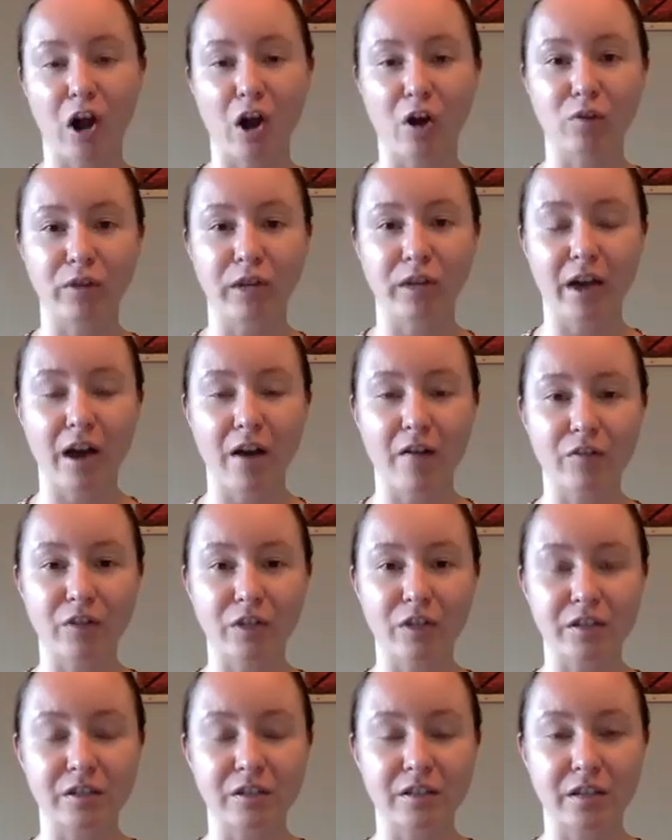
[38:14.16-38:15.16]
our
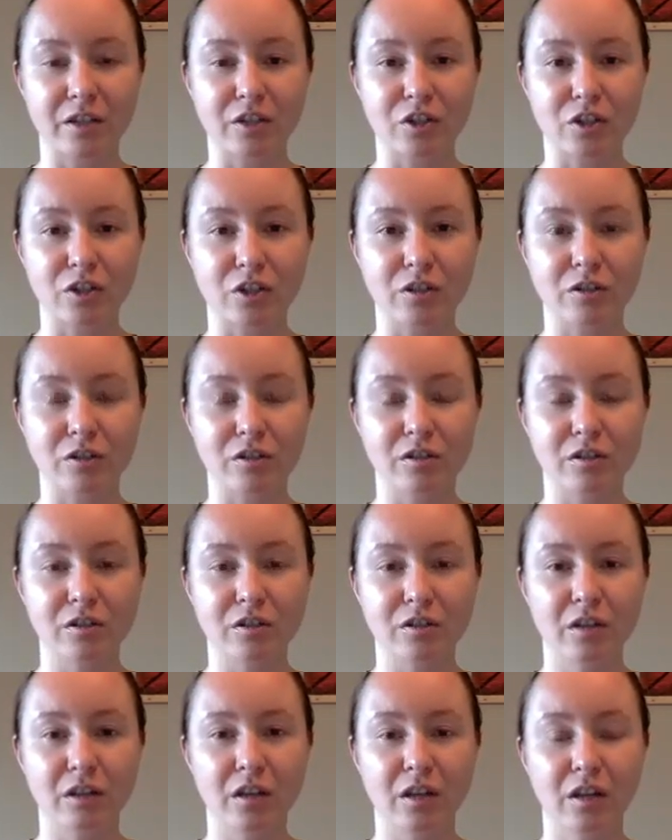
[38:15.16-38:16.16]
recovery
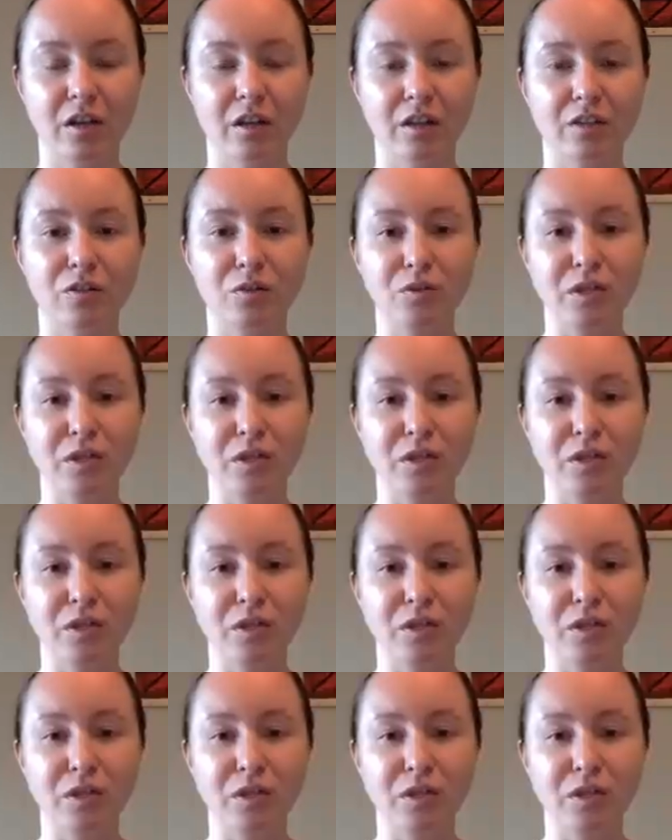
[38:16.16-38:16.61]
sessions because you